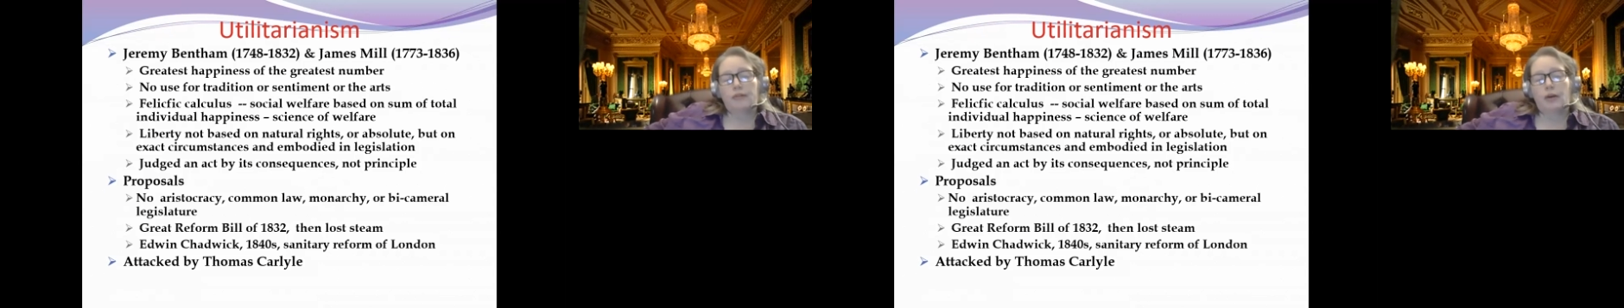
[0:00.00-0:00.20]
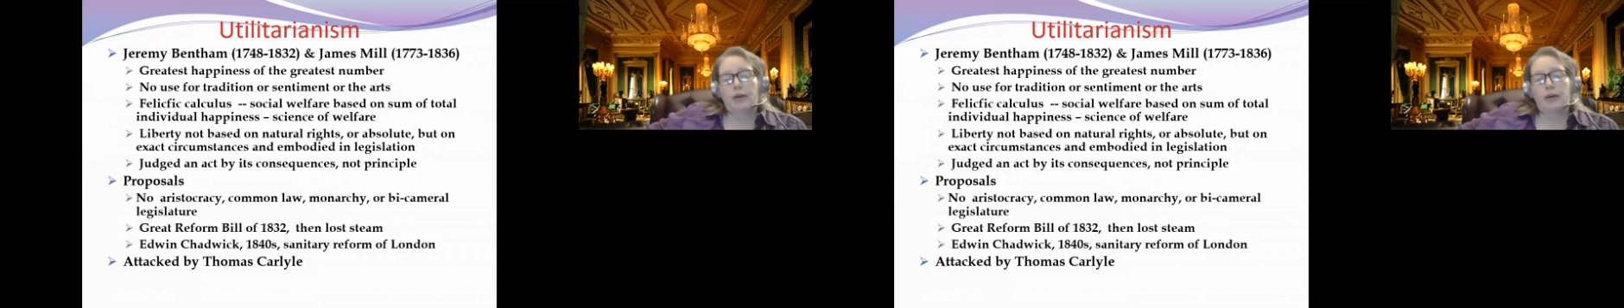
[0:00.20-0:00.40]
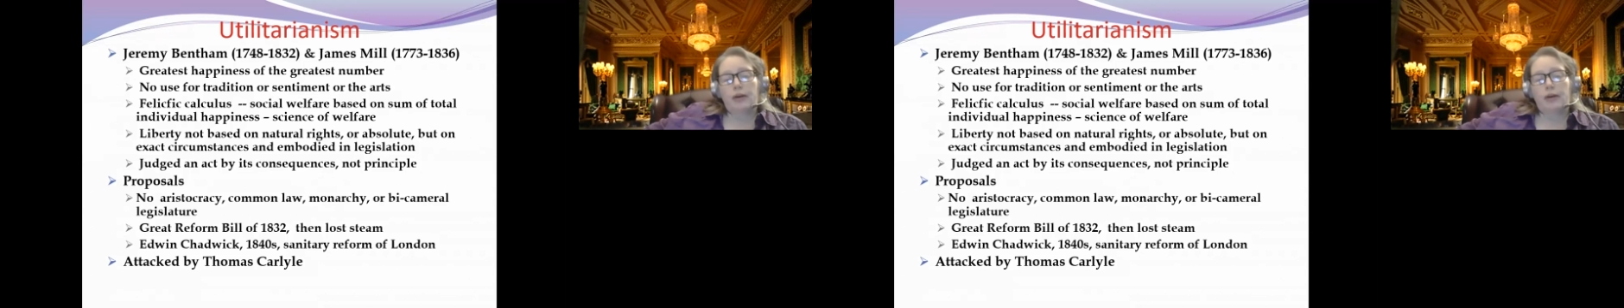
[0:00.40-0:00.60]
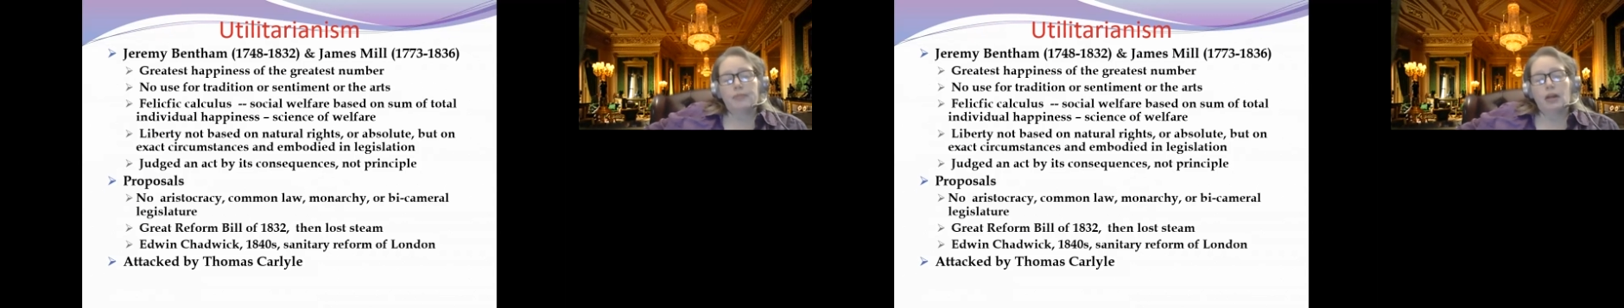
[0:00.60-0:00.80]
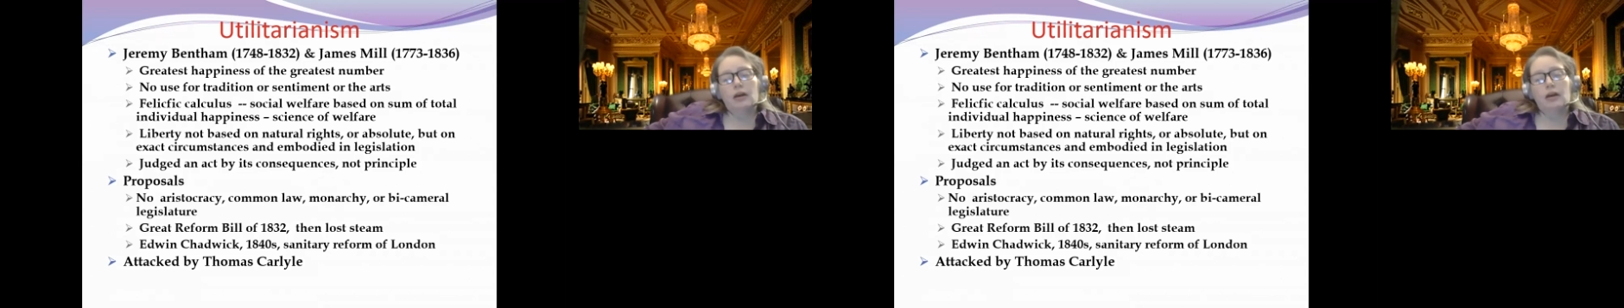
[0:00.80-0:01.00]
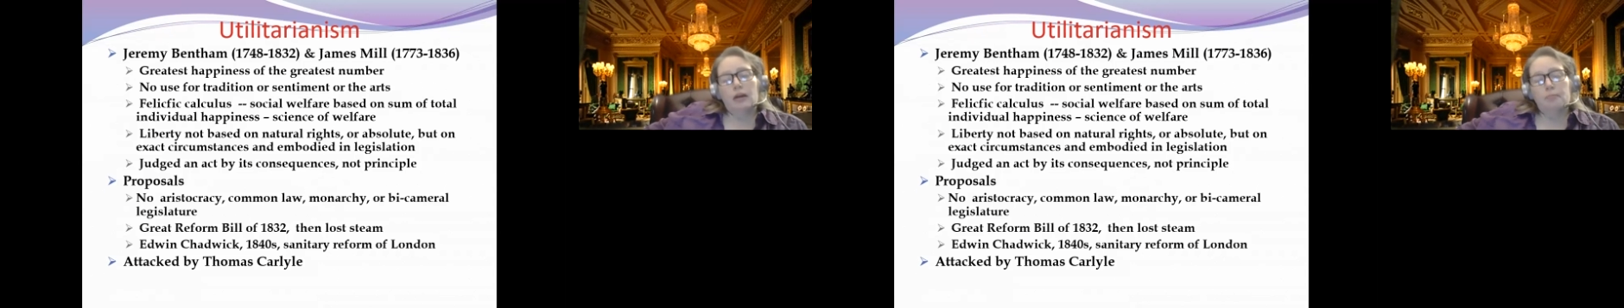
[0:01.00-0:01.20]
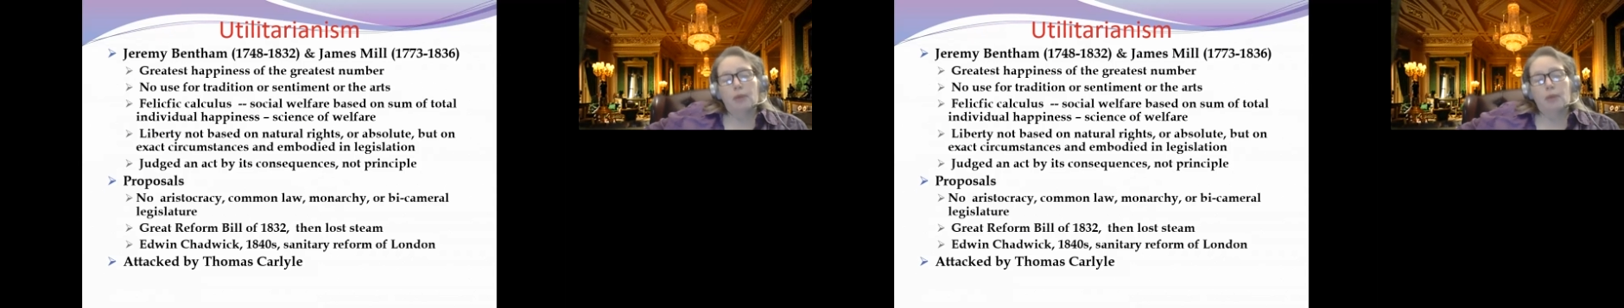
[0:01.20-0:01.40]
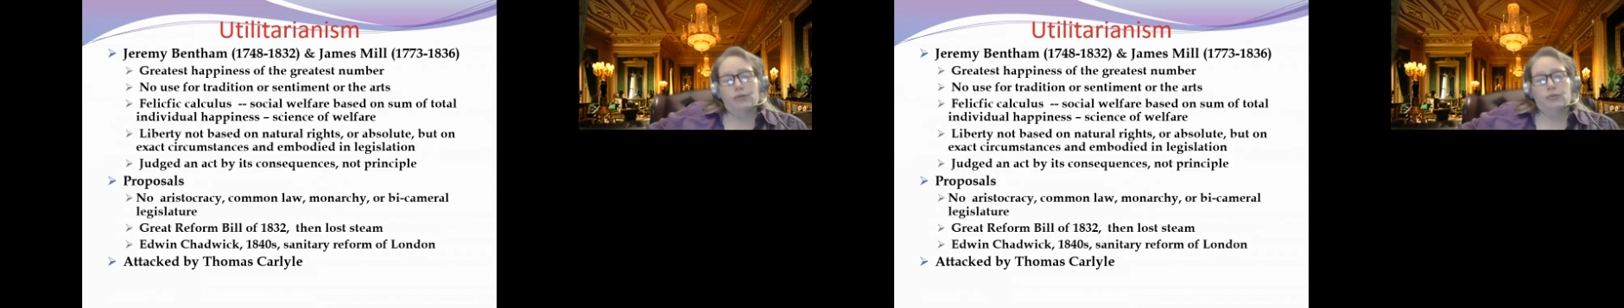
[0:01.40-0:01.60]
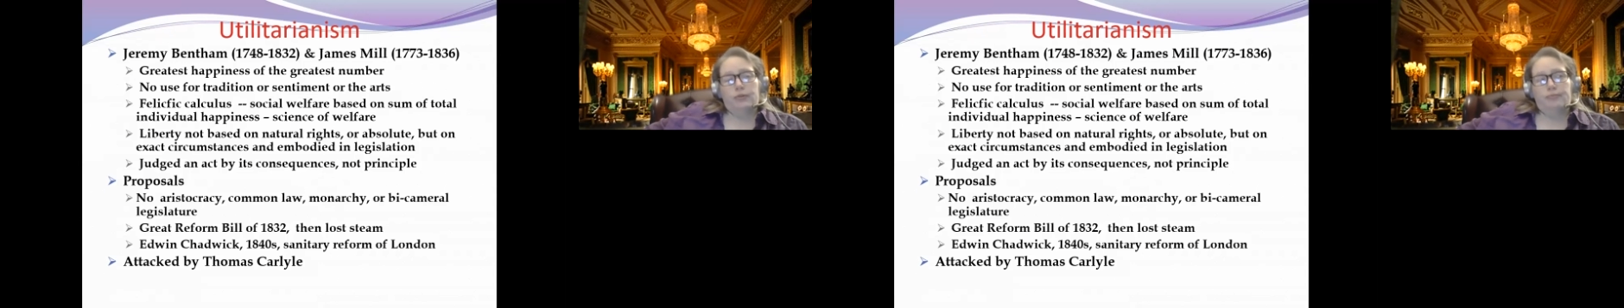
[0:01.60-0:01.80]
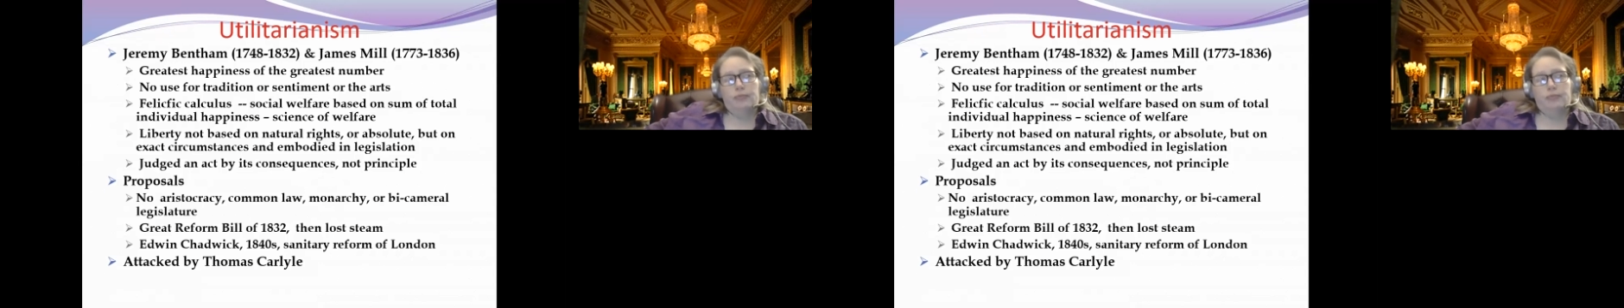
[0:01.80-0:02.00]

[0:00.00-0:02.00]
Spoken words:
Harriet, and poetry.